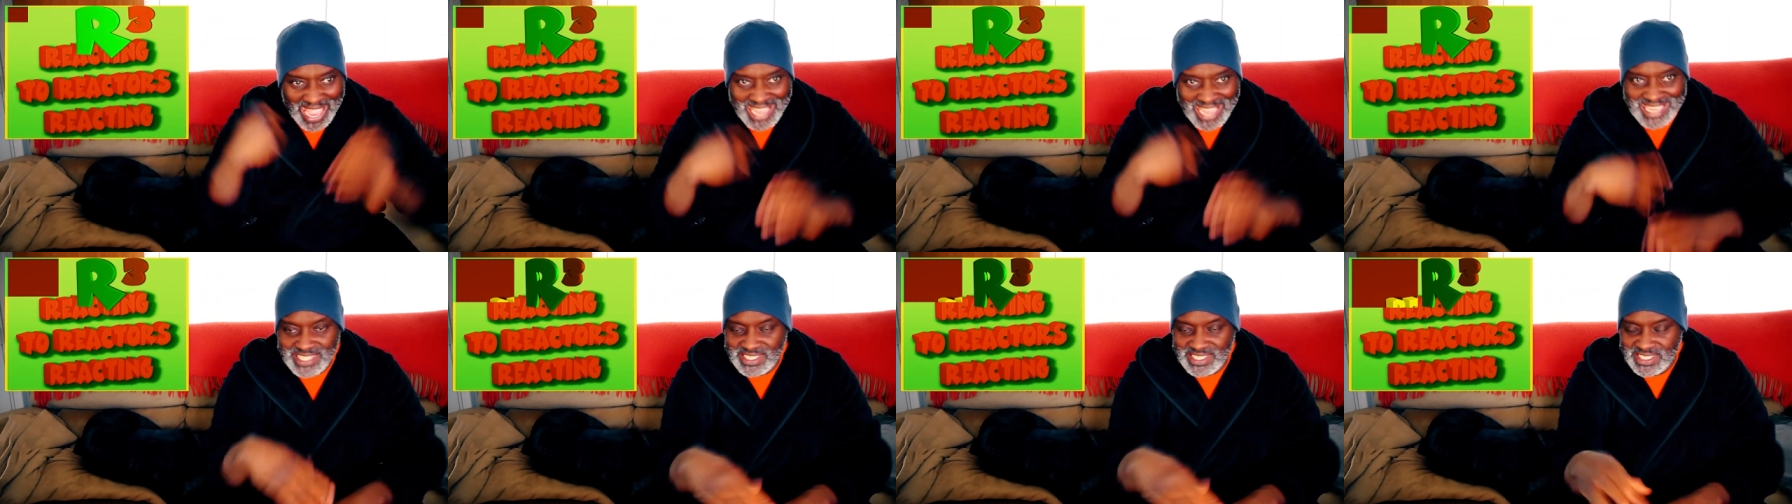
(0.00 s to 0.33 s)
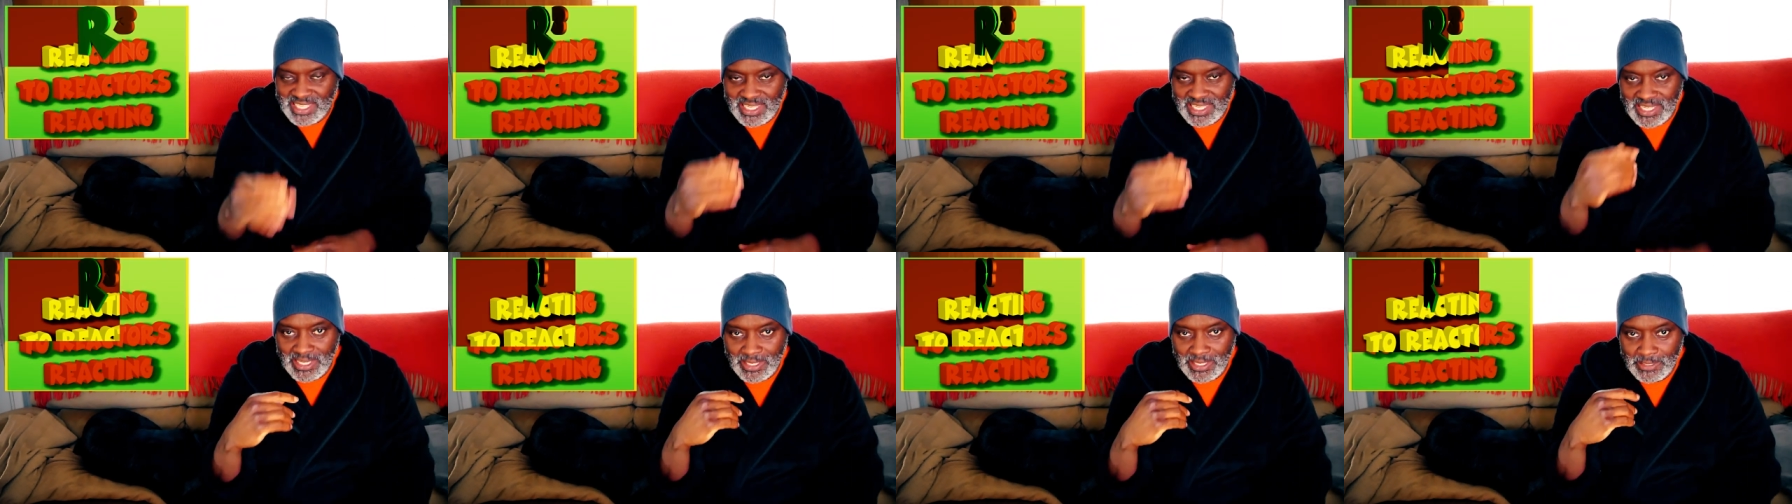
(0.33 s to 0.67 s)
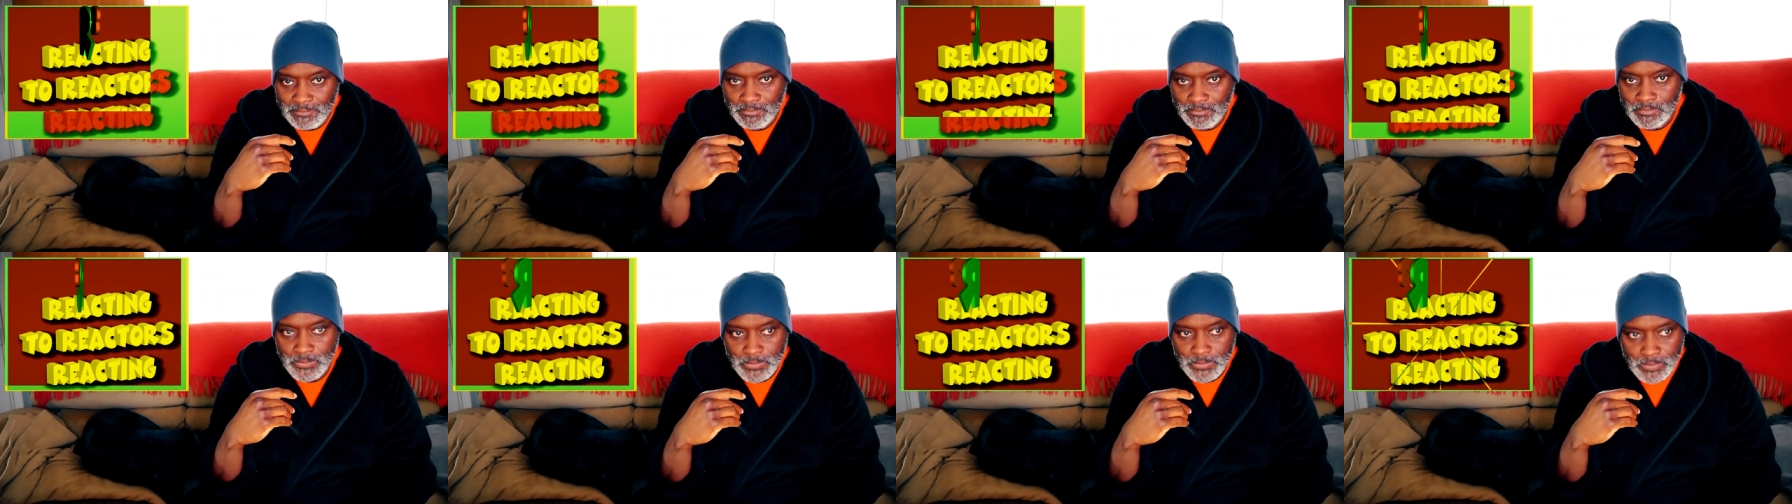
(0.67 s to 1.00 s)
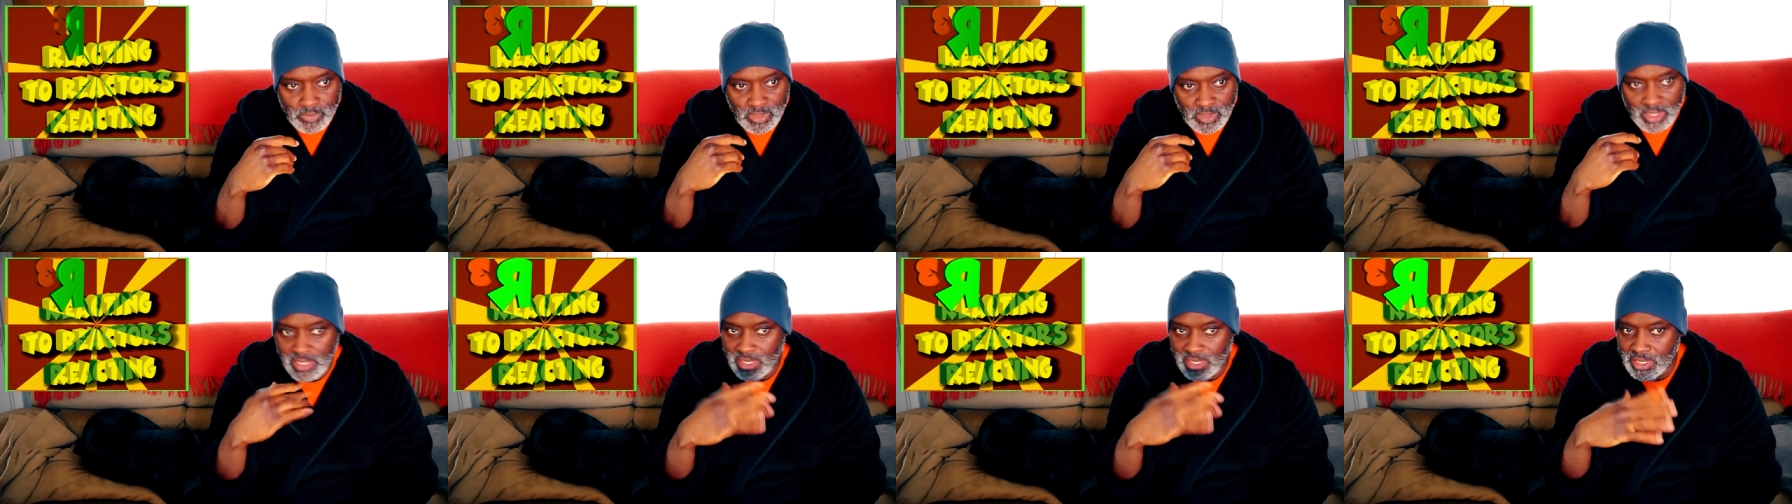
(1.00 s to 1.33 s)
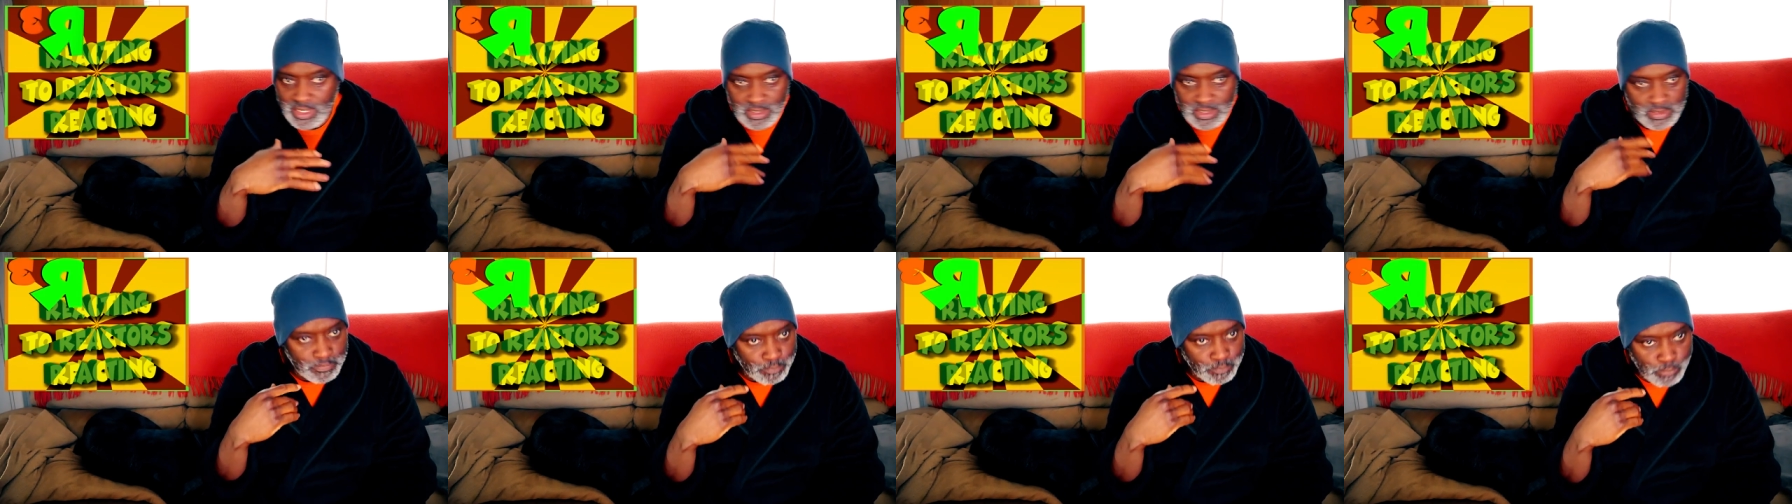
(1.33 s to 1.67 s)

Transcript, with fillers: I could see it in his